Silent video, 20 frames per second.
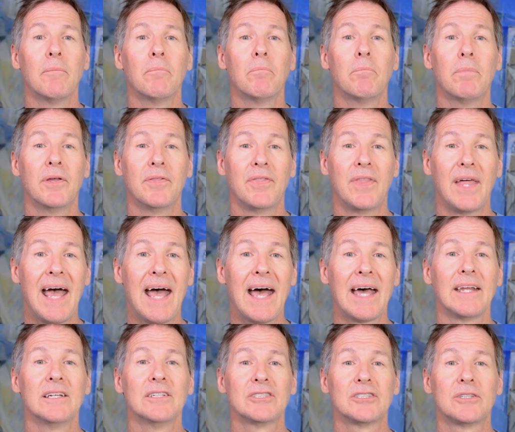But
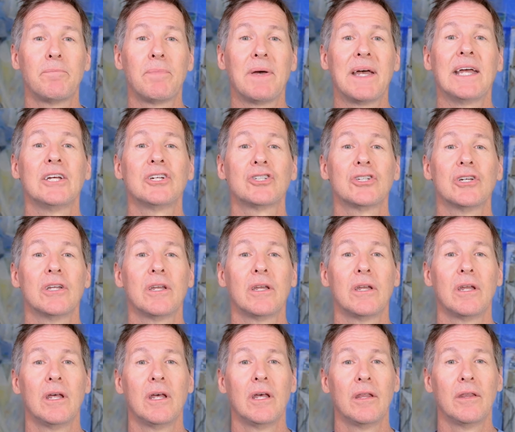that is the patient
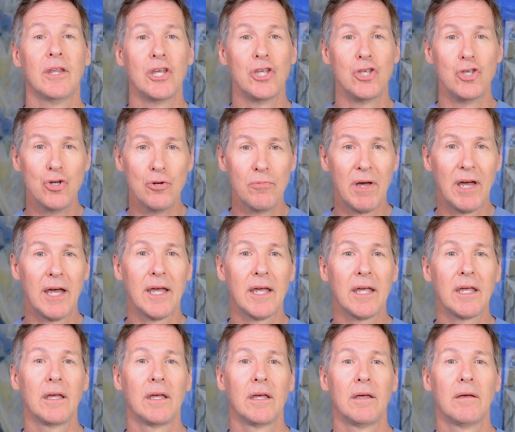that you may
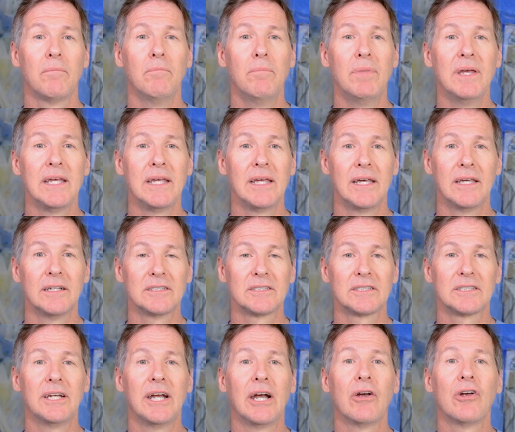be in a
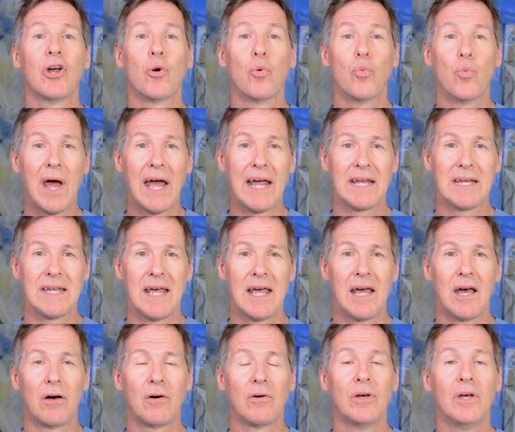scenario right
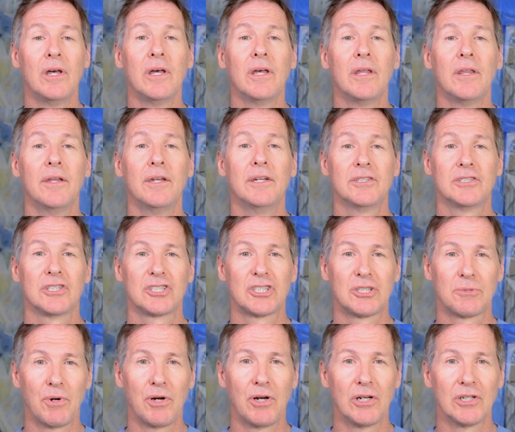now that is
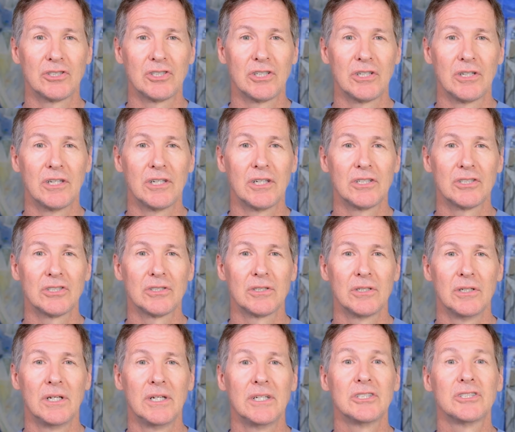experiencing this.
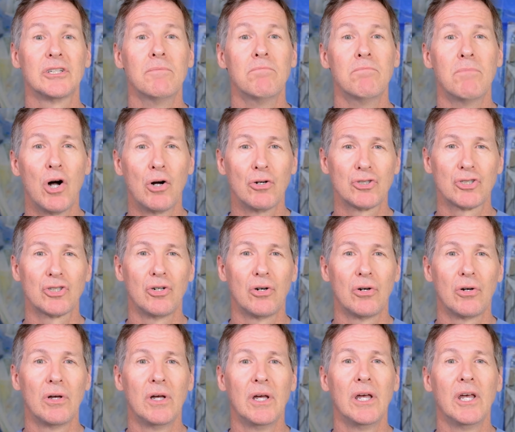It's
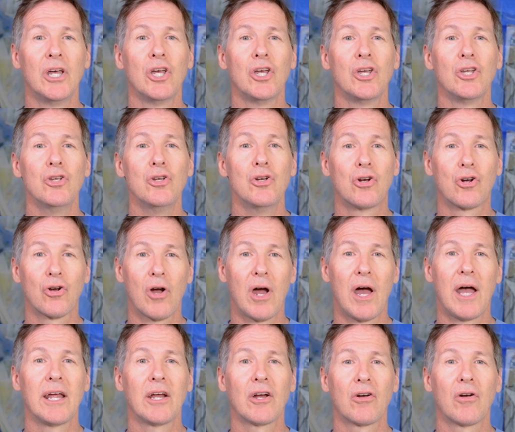emotional. You cry
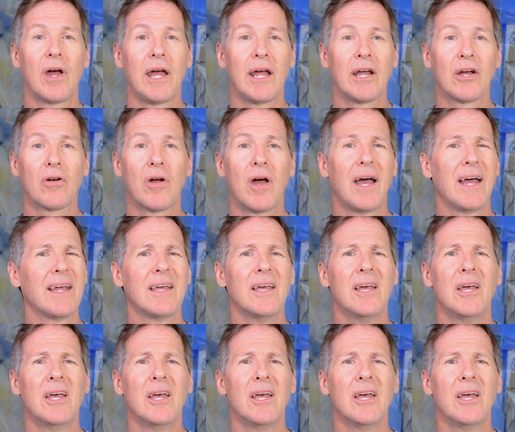and cry and cry.